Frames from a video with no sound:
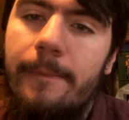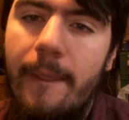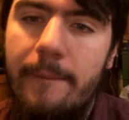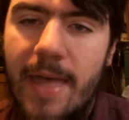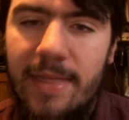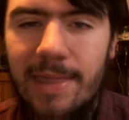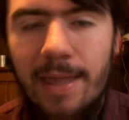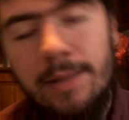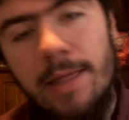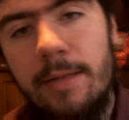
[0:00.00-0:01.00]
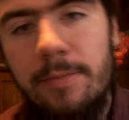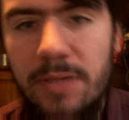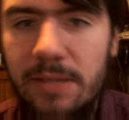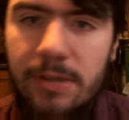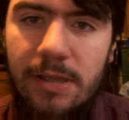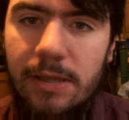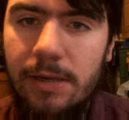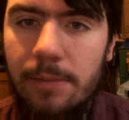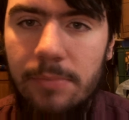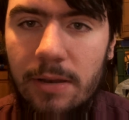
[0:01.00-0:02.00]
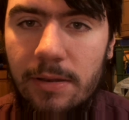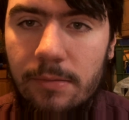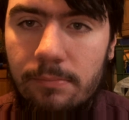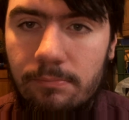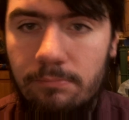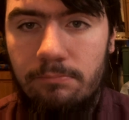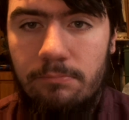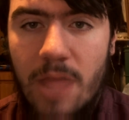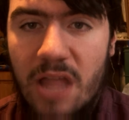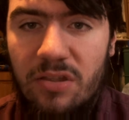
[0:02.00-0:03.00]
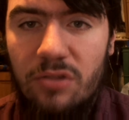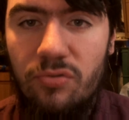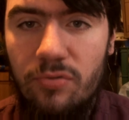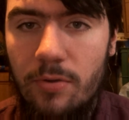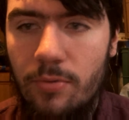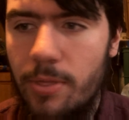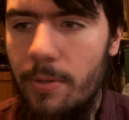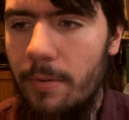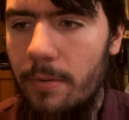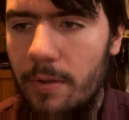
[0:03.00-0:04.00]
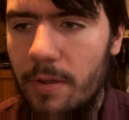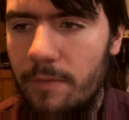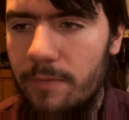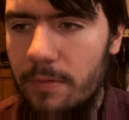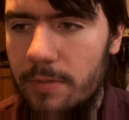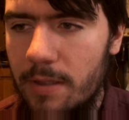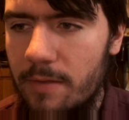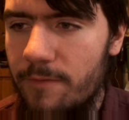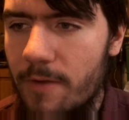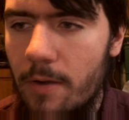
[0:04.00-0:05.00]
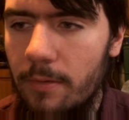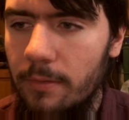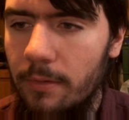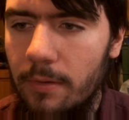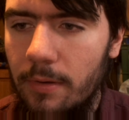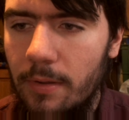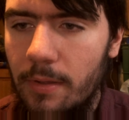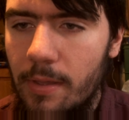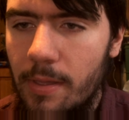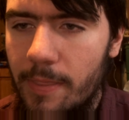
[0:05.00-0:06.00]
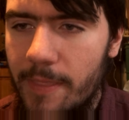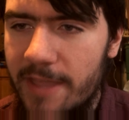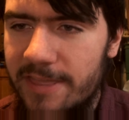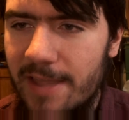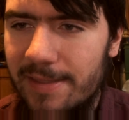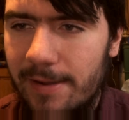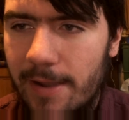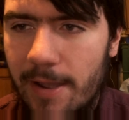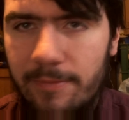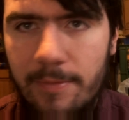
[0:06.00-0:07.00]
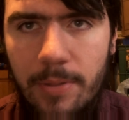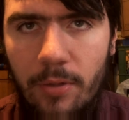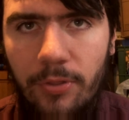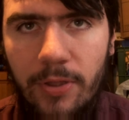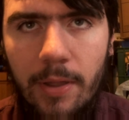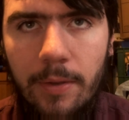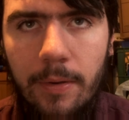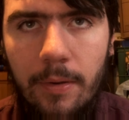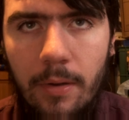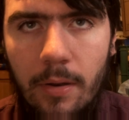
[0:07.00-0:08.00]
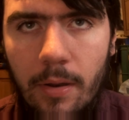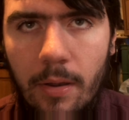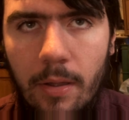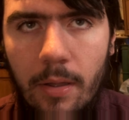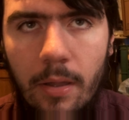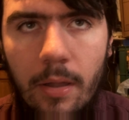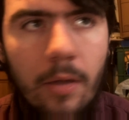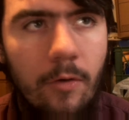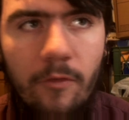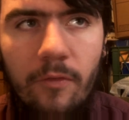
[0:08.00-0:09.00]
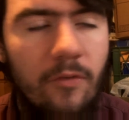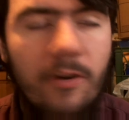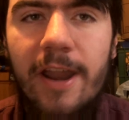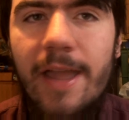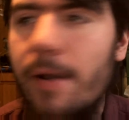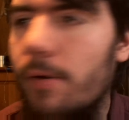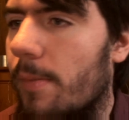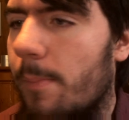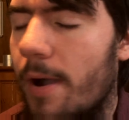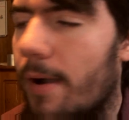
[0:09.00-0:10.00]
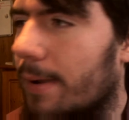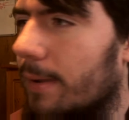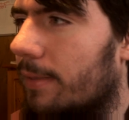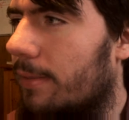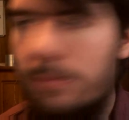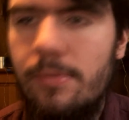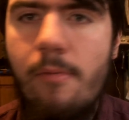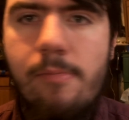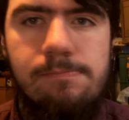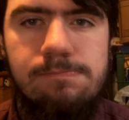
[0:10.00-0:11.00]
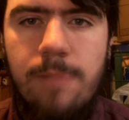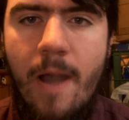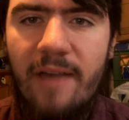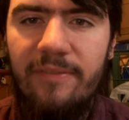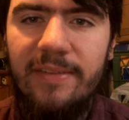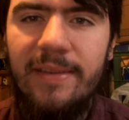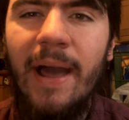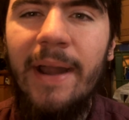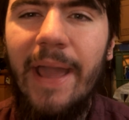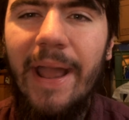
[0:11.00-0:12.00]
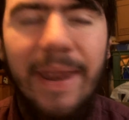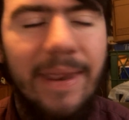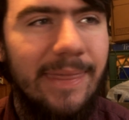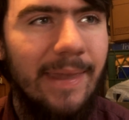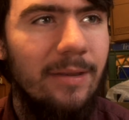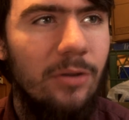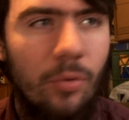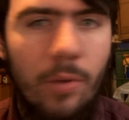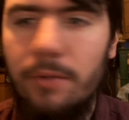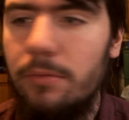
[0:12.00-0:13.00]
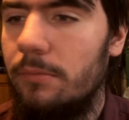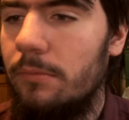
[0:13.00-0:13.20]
I'm not saying that to be mean, and that's the truth. If you take a phone that doesn't have it built in, right out of the box, they haven't done anything to it,